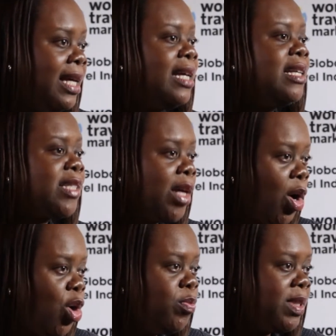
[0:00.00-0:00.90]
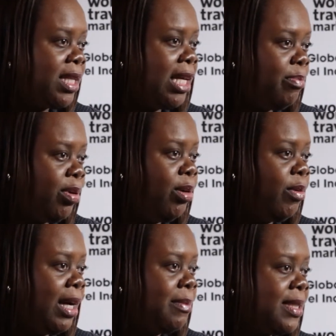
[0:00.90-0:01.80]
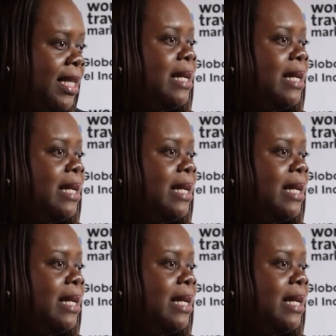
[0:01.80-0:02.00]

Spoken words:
is the homestay programs,